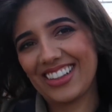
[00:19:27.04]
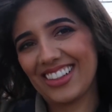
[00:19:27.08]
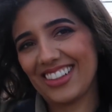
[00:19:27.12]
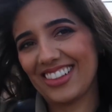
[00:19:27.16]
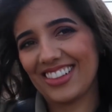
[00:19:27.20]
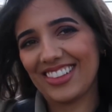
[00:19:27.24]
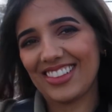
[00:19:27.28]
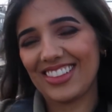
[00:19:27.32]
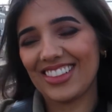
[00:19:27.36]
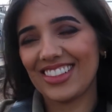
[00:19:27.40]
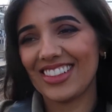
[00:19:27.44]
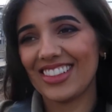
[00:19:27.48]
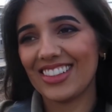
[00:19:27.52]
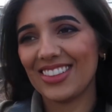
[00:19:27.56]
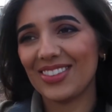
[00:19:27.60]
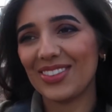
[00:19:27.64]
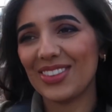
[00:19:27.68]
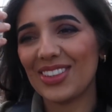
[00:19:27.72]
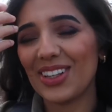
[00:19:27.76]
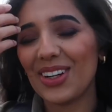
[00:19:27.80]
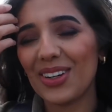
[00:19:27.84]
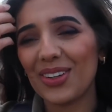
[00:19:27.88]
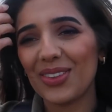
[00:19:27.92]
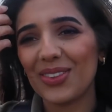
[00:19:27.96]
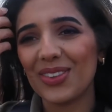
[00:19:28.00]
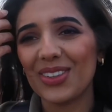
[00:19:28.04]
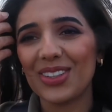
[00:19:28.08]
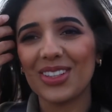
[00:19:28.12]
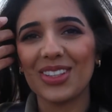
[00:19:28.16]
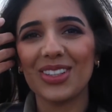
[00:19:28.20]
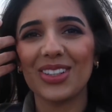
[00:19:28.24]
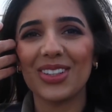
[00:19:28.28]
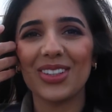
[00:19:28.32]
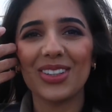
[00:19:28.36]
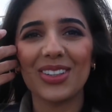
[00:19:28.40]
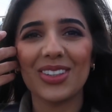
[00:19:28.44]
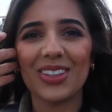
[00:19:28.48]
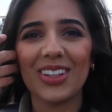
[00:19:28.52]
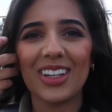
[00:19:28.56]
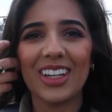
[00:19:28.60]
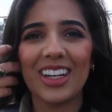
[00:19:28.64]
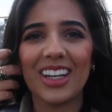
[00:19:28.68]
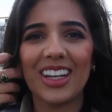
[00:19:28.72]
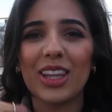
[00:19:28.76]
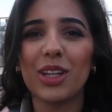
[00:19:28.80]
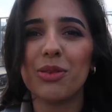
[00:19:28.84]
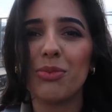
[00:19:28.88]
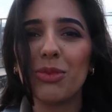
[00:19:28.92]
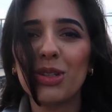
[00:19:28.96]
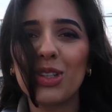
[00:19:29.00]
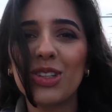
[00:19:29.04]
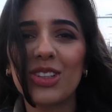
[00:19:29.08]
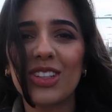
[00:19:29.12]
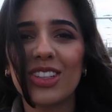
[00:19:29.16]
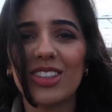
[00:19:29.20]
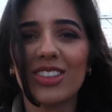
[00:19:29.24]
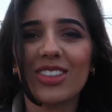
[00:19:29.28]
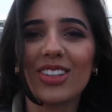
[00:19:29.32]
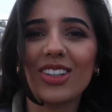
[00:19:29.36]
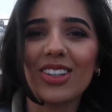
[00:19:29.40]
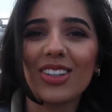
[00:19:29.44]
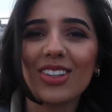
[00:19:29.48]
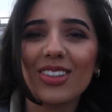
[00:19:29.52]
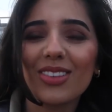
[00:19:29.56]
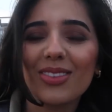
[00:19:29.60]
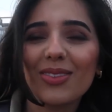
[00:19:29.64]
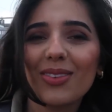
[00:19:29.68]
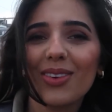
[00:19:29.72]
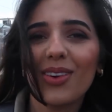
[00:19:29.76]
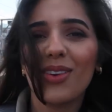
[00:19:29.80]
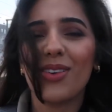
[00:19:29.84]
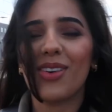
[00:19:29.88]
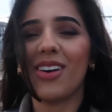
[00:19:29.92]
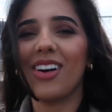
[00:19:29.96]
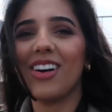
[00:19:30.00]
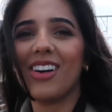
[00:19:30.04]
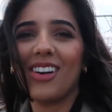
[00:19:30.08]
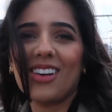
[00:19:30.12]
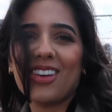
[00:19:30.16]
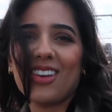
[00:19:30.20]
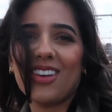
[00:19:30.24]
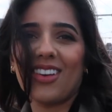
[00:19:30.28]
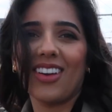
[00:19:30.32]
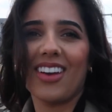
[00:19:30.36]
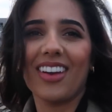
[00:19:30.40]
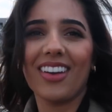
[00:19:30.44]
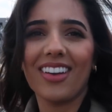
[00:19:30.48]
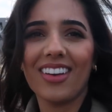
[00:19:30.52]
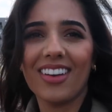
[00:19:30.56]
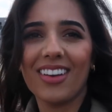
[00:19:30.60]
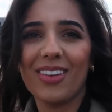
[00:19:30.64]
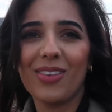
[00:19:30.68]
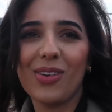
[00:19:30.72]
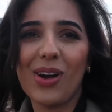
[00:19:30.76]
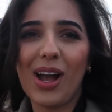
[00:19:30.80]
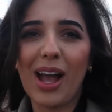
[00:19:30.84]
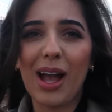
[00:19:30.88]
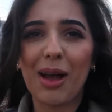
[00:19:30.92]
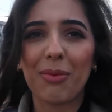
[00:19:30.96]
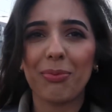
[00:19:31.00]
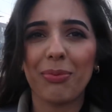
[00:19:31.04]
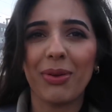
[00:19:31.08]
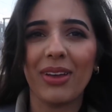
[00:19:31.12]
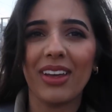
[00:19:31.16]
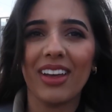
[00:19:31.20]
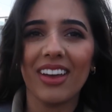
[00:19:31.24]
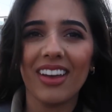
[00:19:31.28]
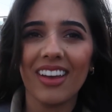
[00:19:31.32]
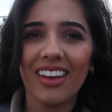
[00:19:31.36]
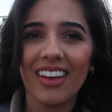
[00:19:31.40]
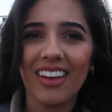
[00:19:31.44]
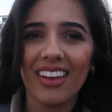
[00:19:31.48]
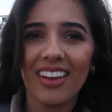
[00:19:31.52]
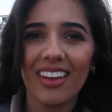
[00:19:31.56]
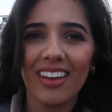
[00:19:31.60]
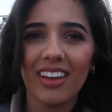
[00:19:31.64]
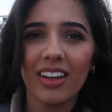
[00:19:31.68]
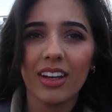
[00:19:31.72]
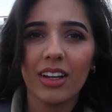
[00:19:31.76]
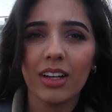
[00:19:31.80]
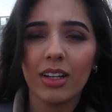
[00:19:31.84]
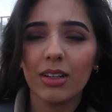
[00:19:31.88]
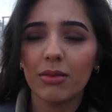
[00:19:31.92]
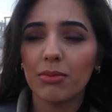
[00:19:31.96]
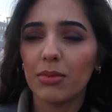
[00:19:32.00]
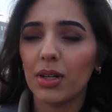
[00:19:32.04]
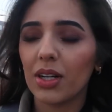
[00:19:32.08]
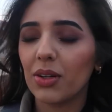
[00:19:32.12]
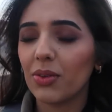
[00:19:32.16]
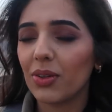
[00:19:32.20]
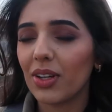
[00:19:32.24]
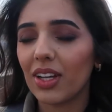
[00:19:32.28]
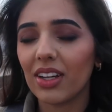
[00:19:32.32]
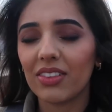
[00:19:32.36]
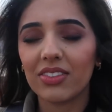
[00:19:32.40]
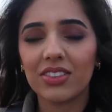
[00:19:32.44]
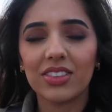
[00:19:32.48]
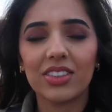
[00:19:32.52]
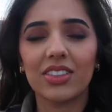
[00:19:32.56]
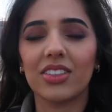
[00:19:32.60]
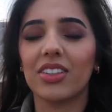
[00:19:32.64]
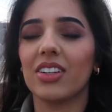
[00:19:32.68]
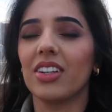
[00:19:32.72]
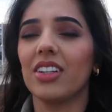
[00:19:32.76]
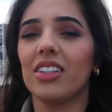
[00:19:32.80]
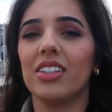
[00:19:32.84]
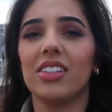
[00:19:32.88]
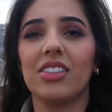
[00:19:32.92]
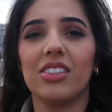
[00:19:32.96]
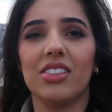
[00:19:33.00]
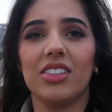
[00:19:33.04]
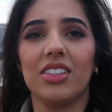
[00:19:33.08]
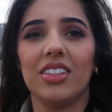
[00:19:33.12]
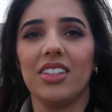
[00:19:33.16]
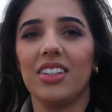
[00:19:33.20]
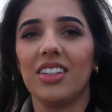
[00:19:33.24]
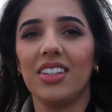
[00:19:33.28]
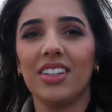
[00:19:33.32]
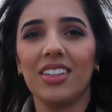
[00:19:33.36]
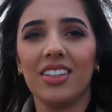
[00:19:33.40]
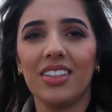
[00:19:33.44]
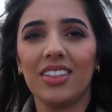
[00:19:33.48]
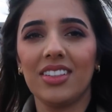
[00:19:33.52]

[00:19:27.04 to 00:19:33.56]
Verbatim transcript: mm. just, we don't know what to do. The mood is good. We're not arguing. We're happy, but we have zero energy.